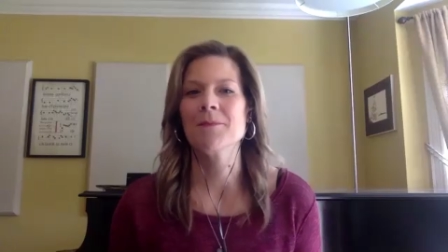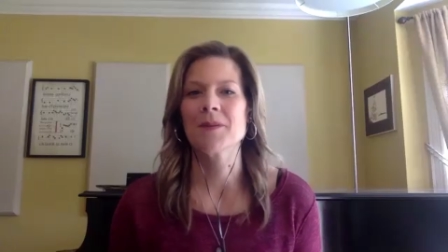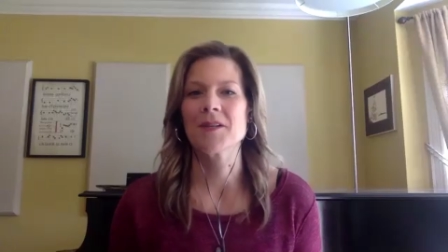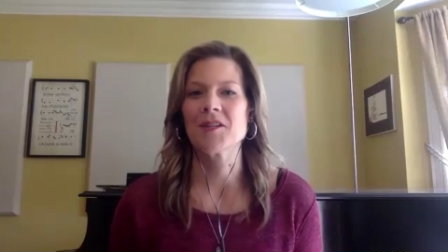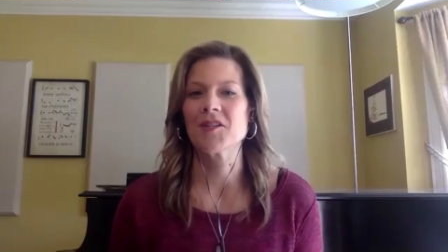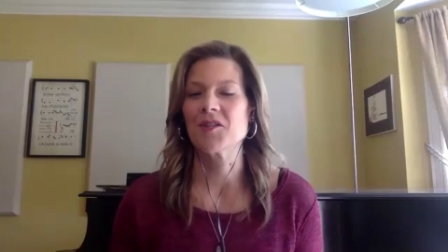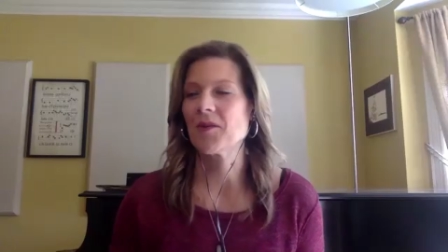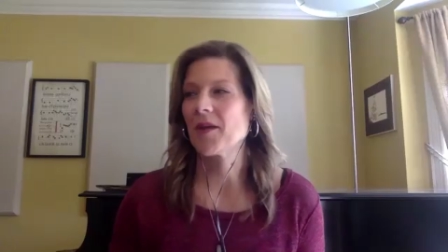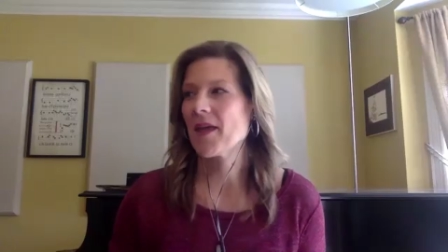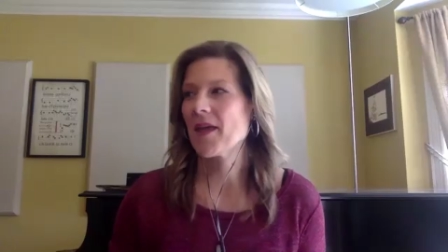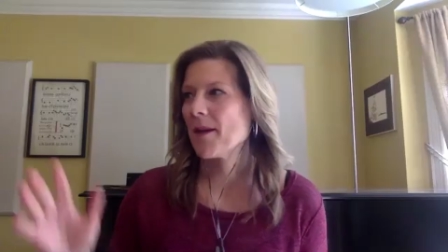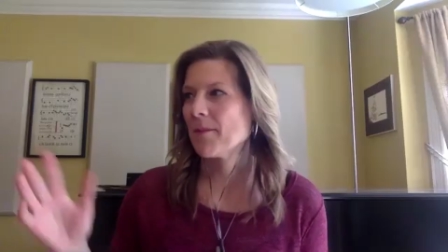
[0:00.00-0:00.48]

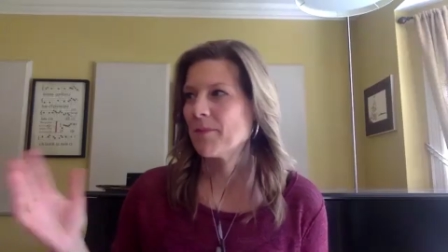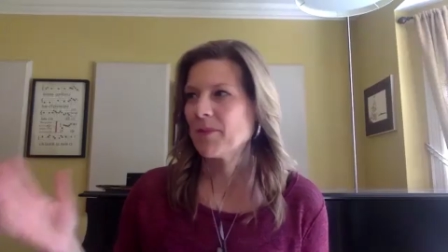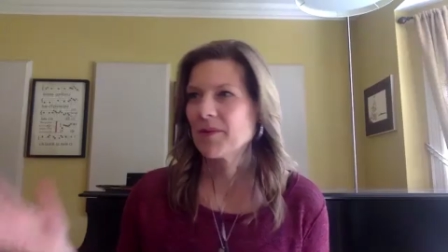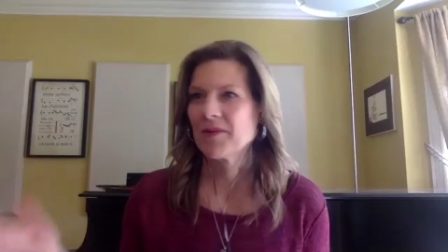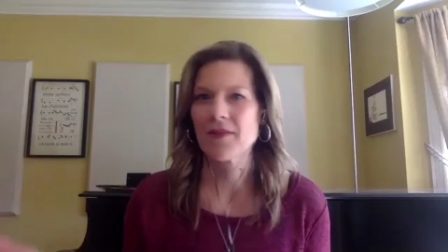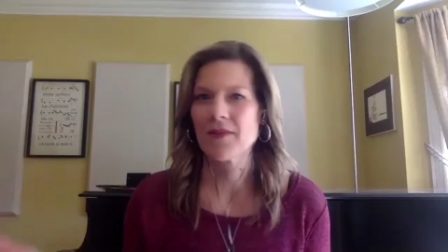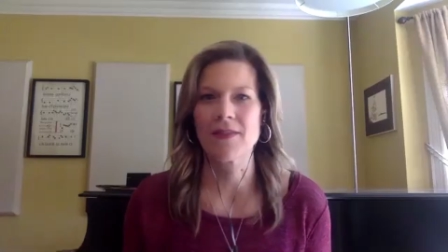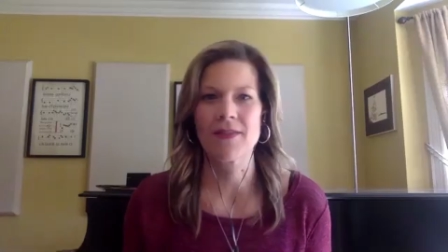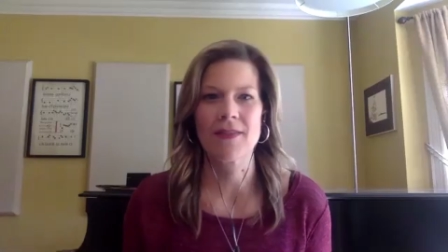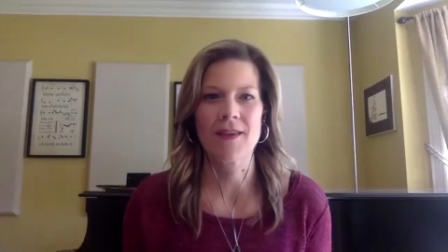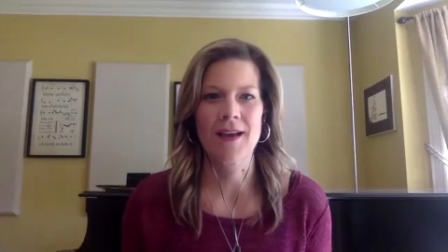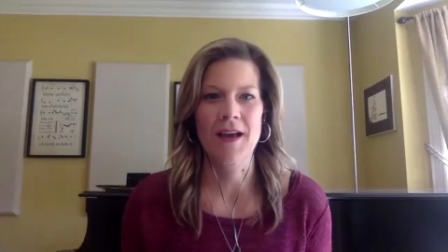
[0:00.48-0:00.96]
but you can't put
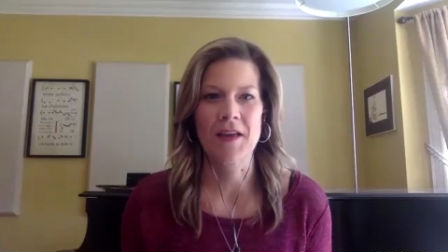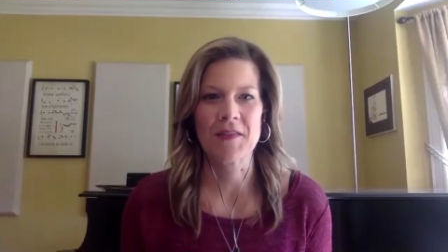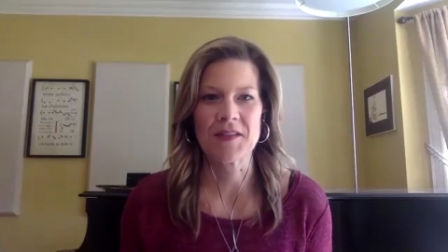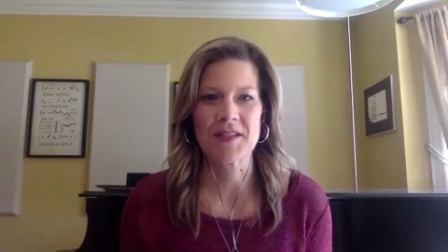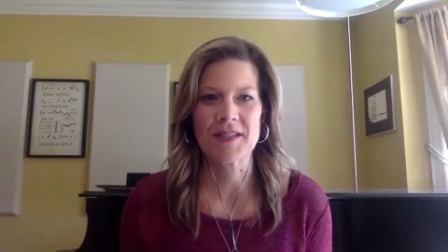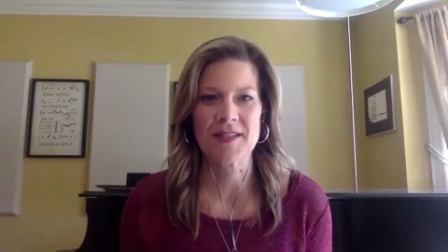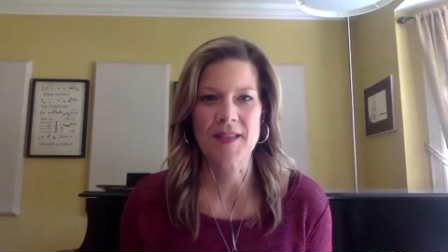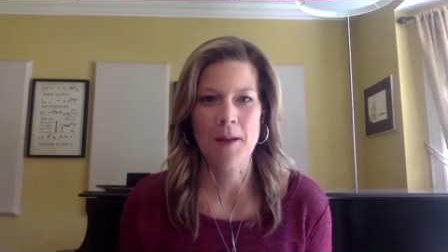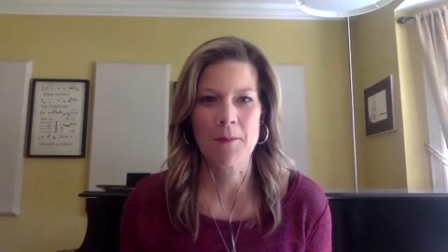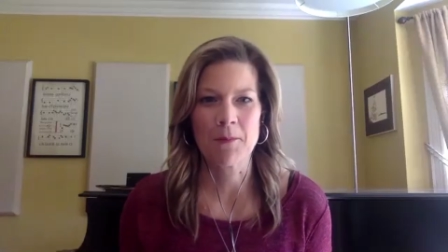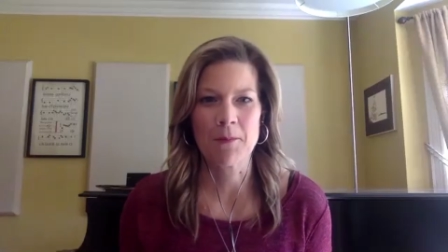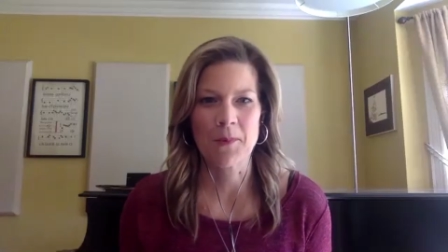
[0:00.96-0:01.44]
the thing on the
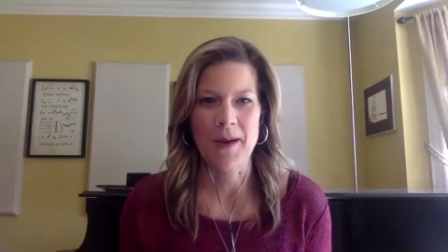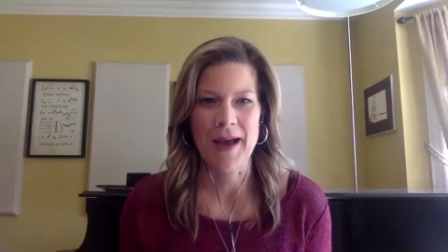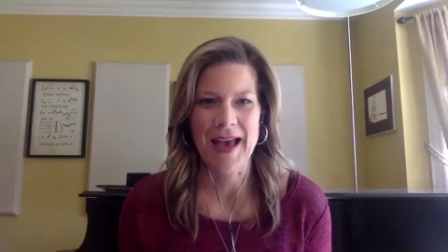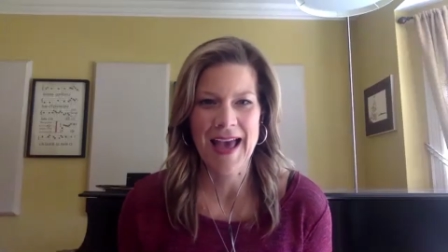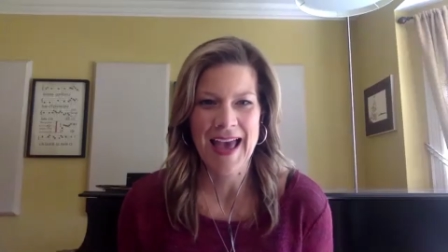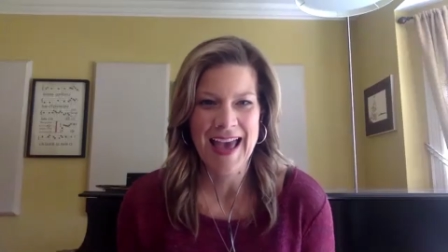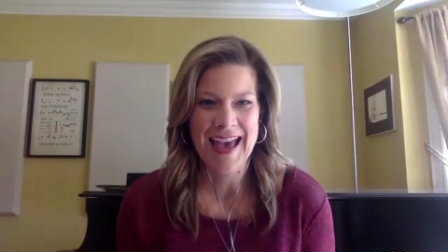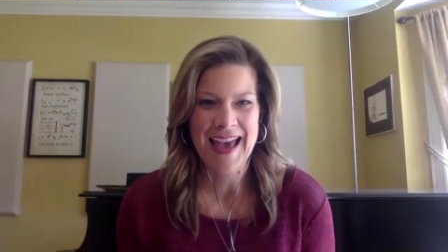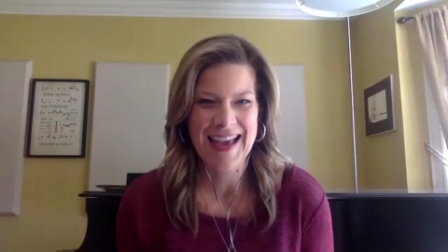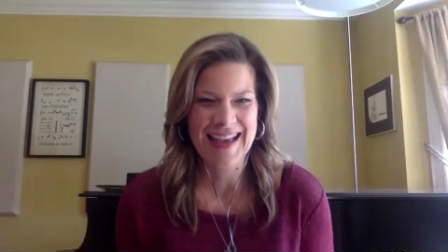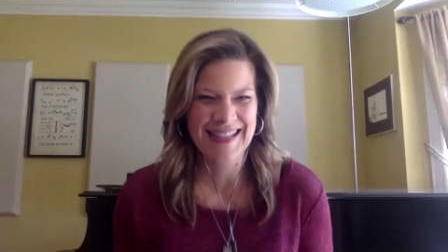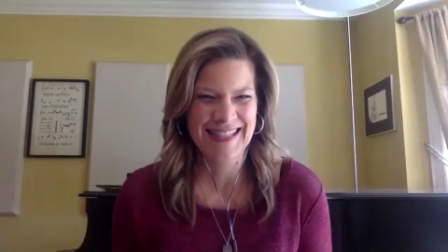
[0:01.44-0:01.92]

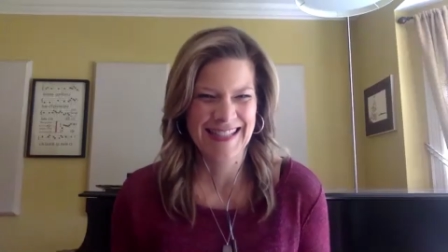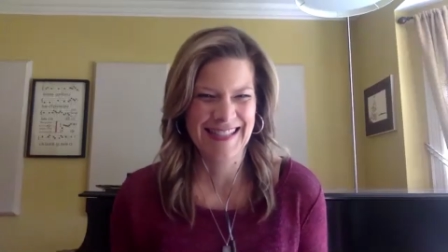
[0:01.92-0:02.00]
subway.